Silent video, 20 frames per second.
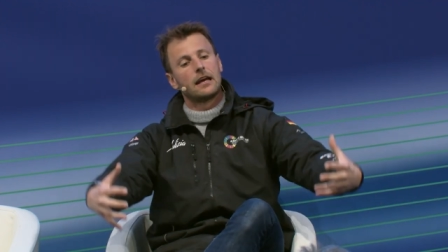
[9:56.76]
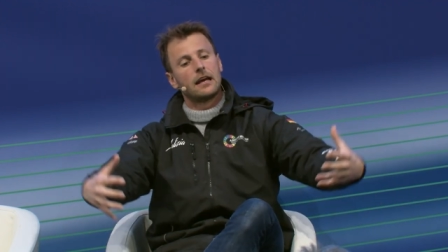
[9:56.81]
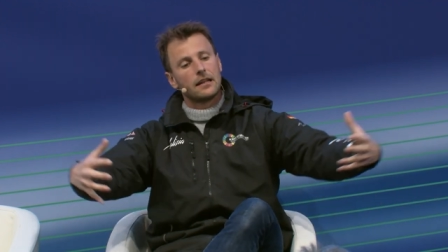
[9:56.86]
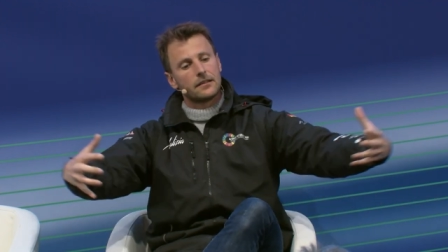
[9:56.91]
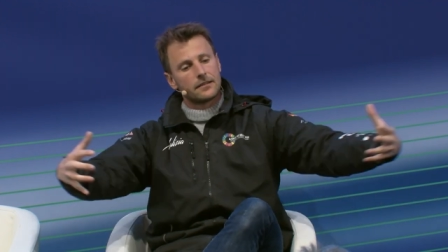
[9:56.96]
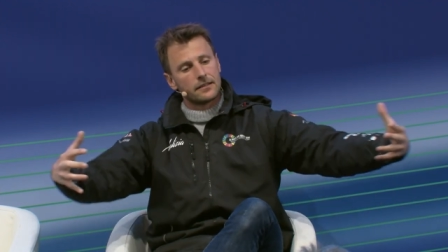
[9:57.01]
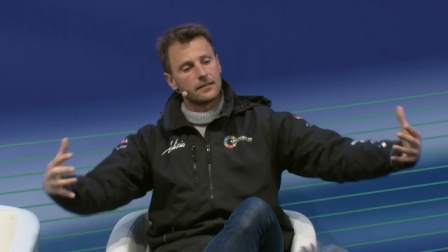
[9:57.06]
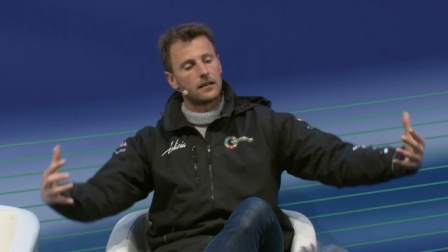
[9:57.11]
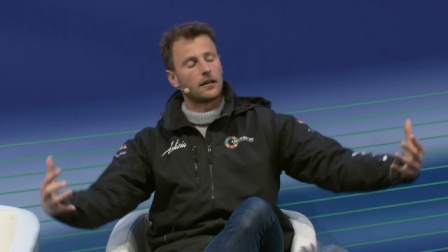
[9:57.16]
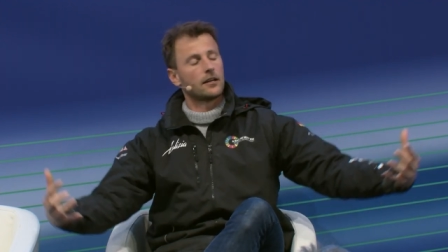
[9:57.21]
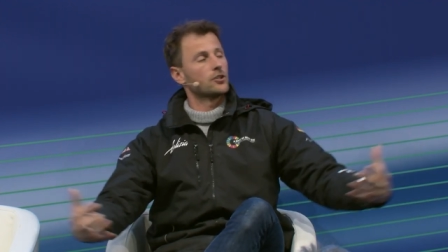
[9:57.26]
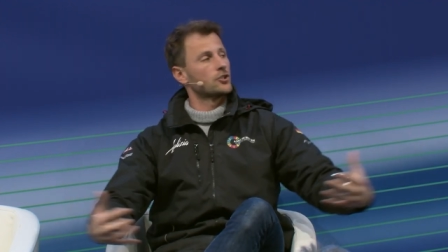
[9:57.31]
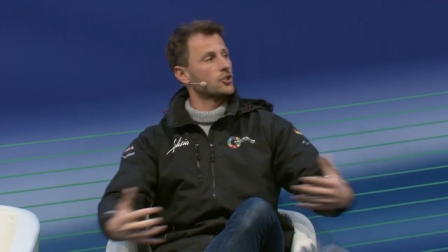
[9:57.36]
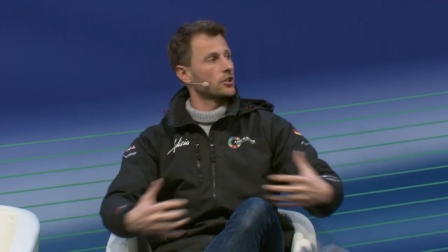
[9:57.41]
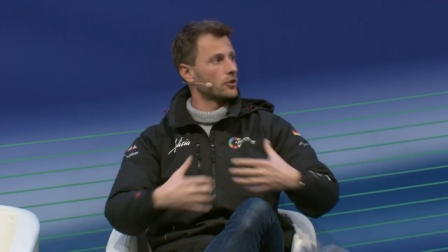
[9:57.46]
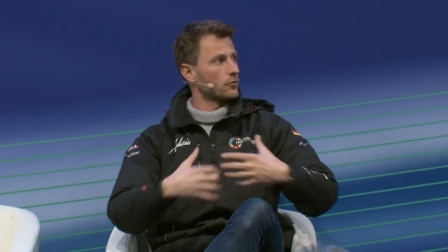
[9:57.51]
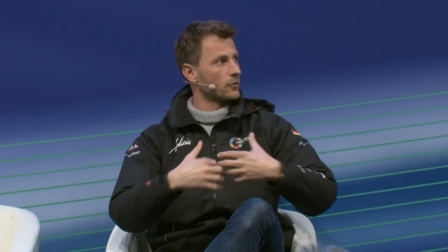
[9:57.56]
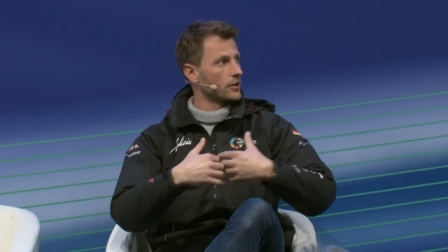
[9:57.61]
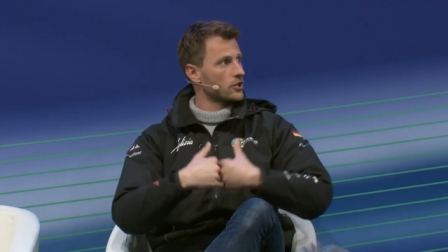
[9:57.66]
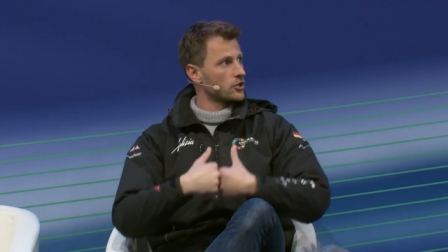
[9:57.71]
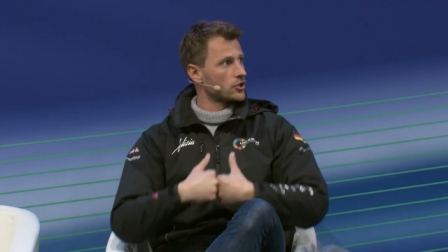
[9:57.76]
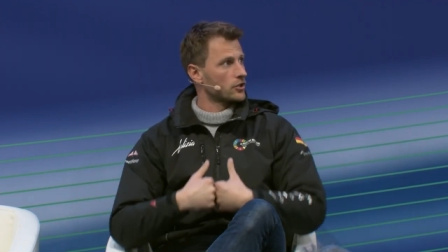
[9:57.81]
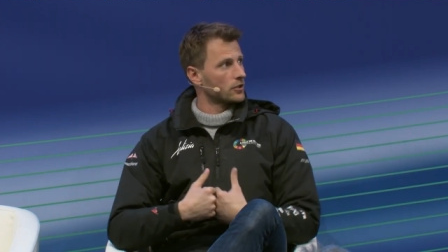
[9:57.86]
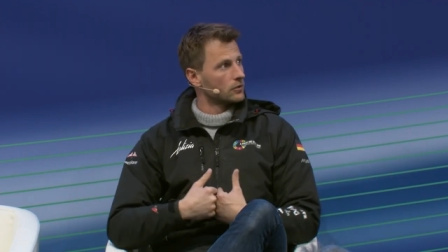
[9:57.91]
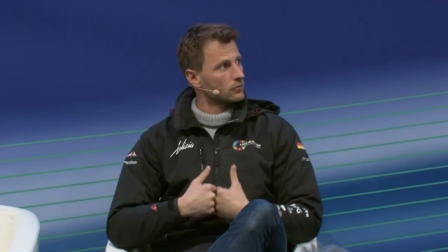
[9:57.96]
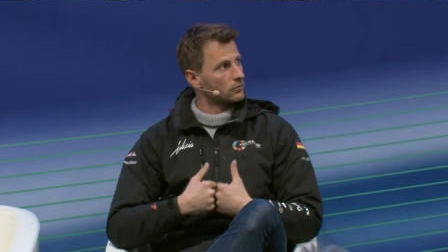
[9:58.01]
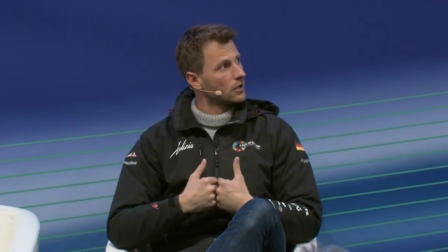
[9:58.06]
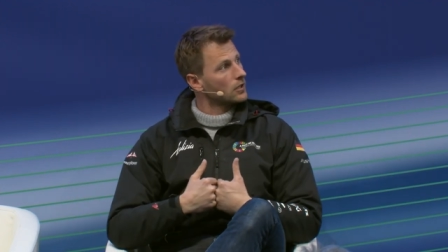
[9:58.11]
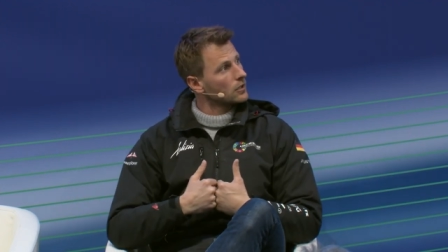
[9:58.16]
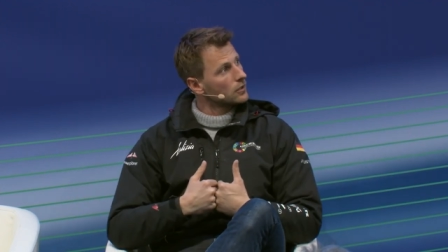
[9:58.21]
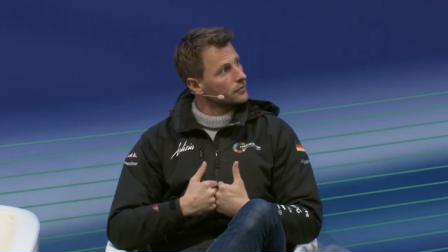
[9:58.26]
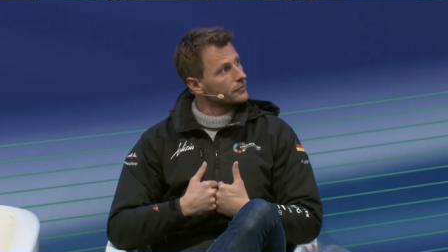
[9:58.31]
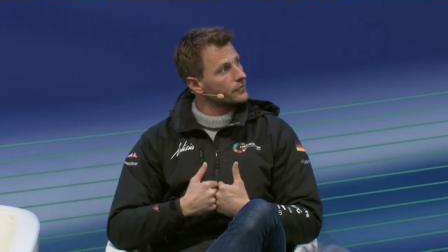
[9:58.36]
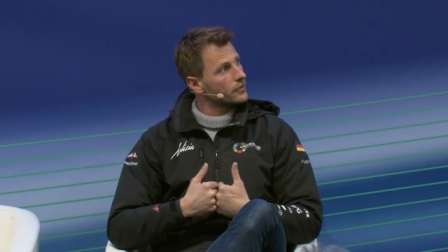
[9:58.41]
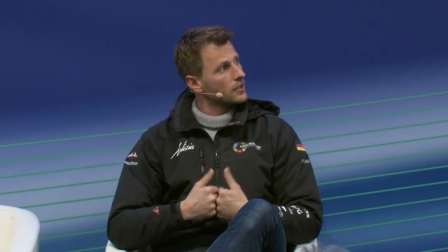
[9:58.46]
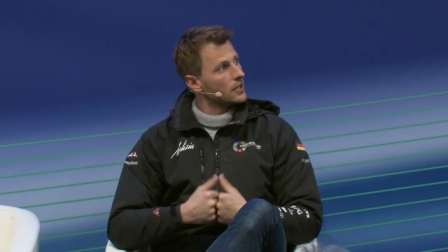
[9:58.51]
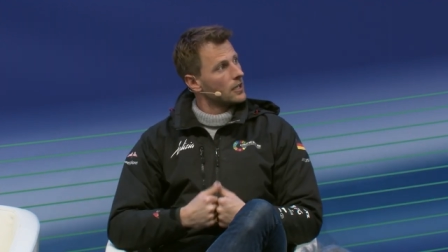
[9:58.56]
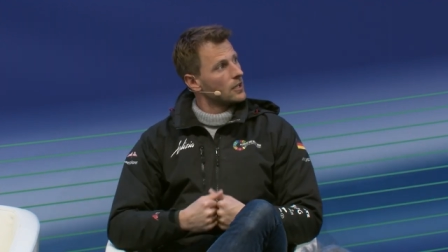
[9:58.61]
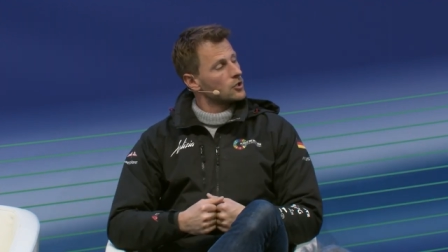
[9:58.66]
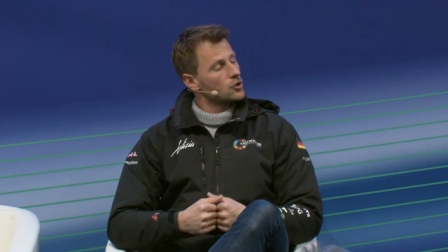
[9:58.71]
the younger generation involved
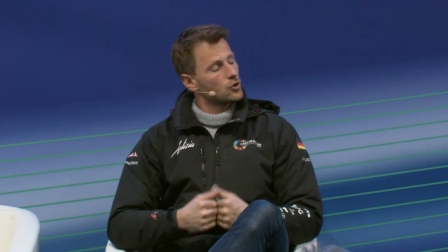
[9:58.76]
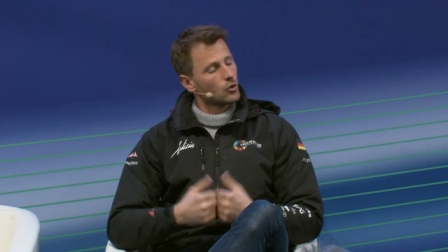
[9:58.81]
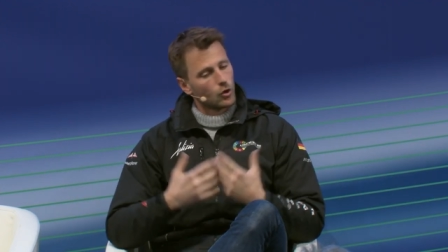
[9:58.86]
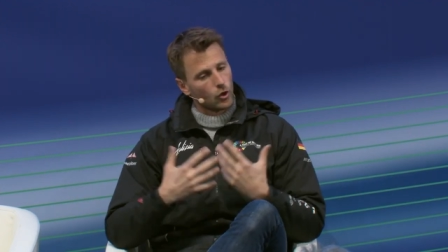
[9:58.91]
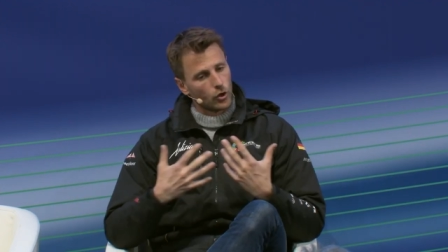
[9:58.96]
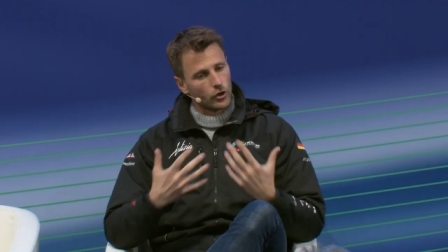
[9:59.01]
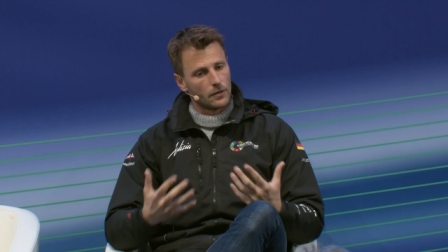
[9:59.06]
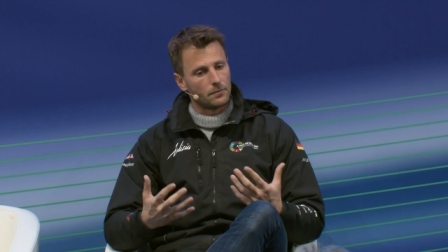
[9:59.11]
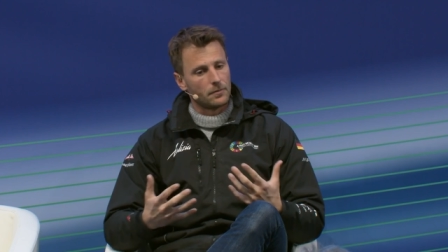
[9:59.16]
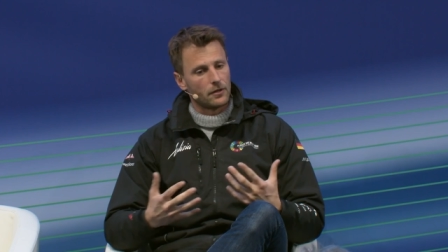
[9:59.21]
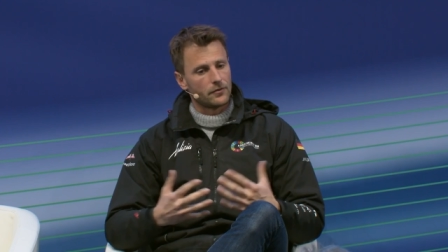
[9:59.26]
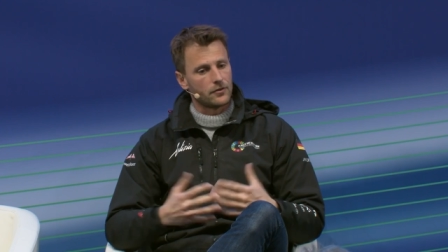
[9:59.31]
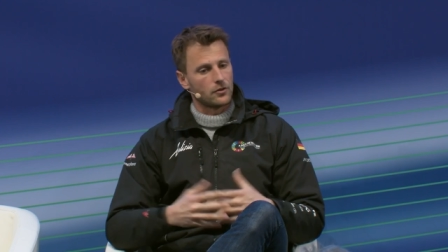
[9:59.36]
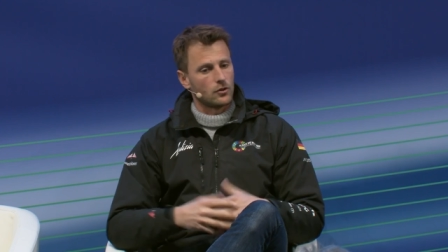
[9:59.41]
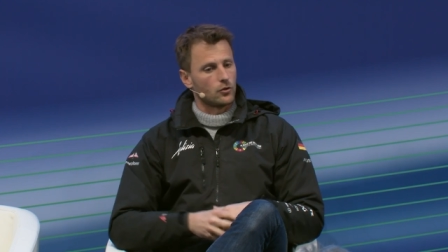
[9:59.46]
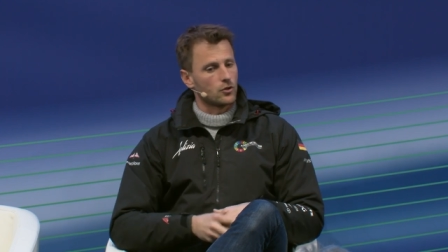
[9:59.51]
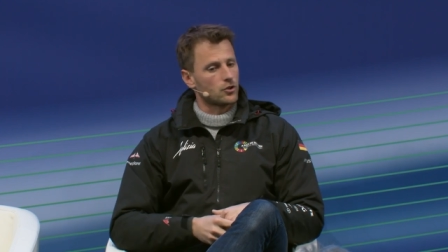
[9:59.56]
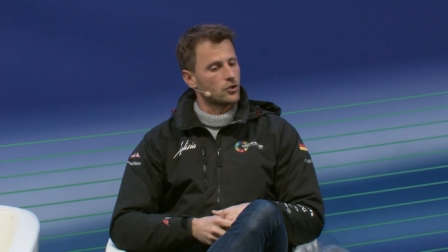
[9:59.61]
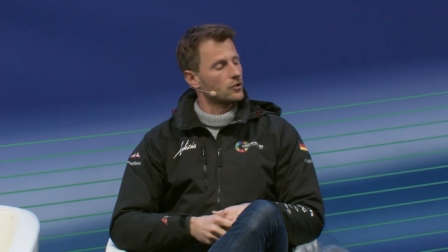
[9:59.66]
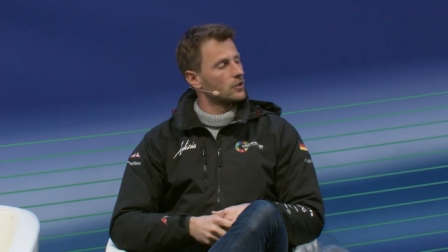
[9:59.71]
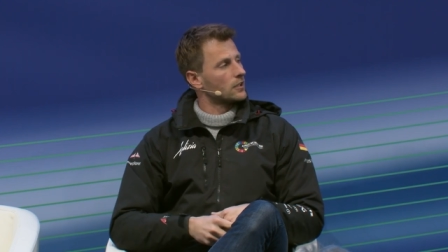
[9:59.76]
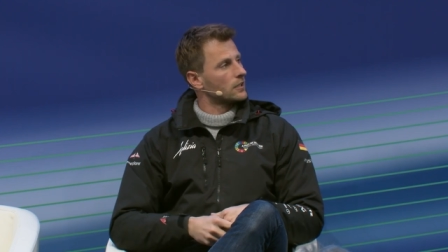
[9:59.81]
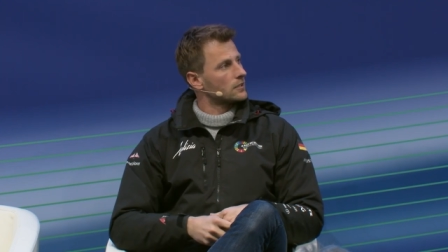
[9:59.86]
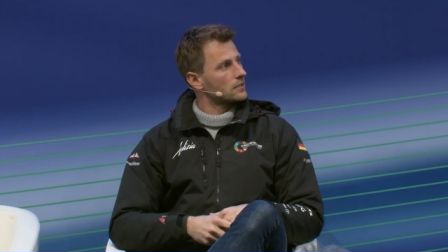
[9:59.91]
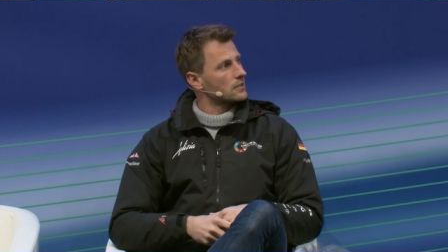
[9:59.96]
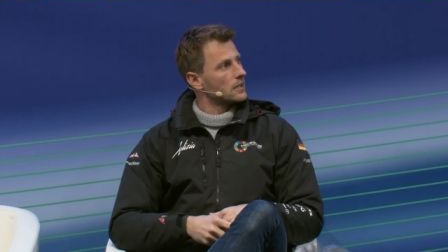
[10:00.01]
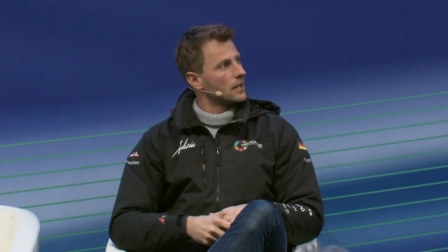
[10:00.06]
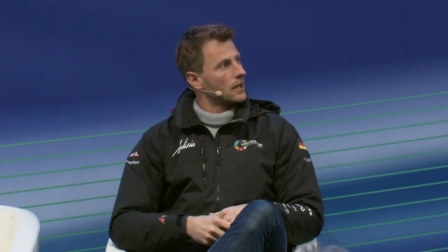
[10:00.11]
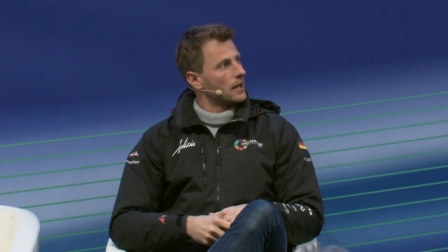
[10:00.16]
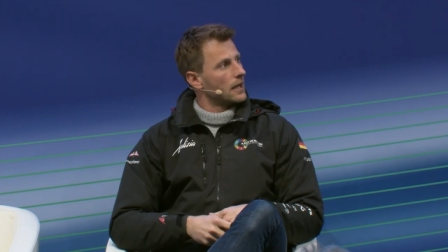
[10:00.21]
to learn about the ocean and